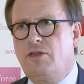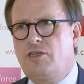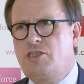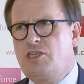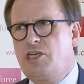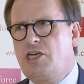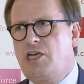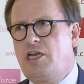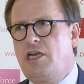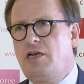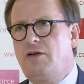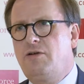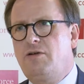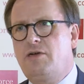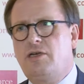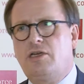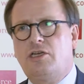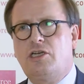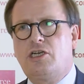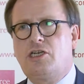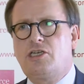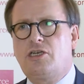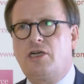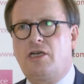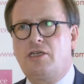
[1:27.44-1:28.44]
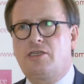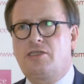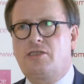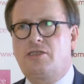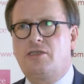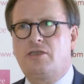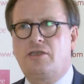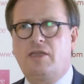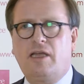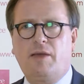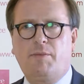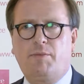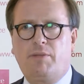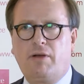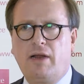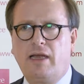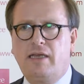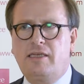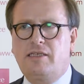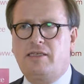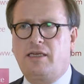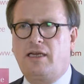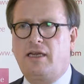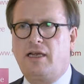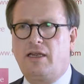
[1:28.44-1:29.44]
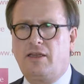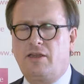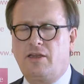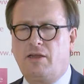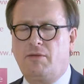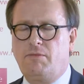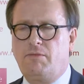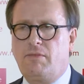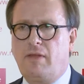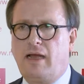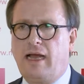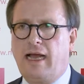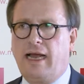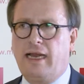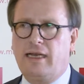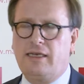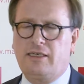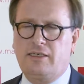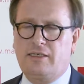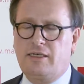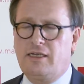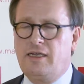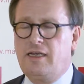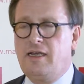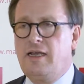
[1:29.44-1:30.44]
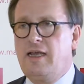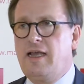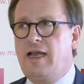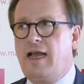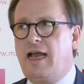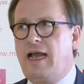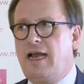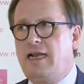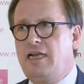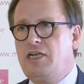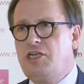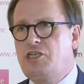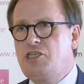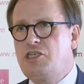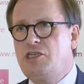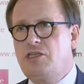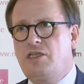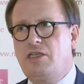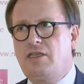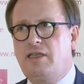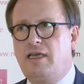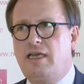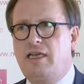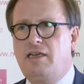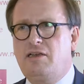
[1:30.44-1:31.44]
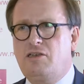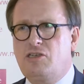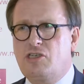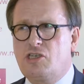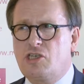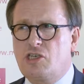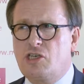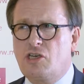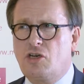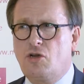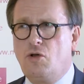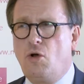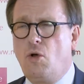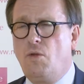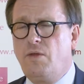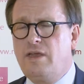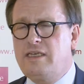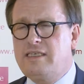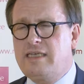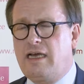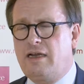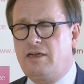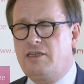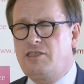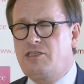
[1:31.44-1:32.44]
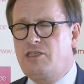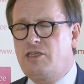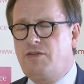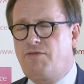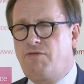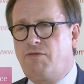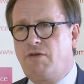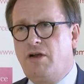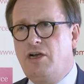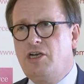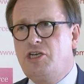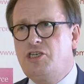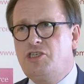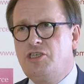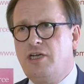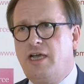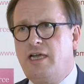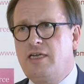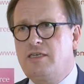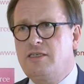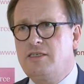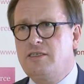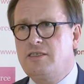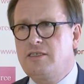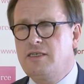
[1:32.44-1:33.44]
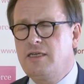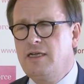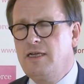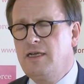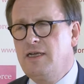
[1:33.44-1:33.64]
security and trust that they're placing in them and ensure that they call these out as differentiators.